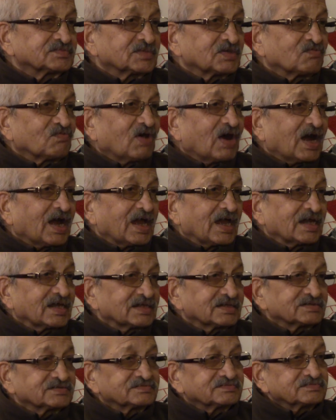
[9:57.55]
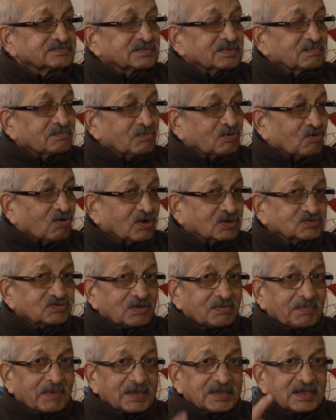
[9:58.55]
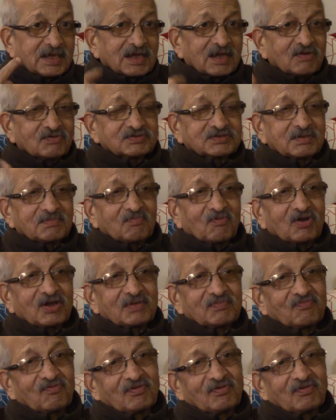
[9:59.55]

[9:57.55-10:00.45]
Why? Because you are measuring outside body.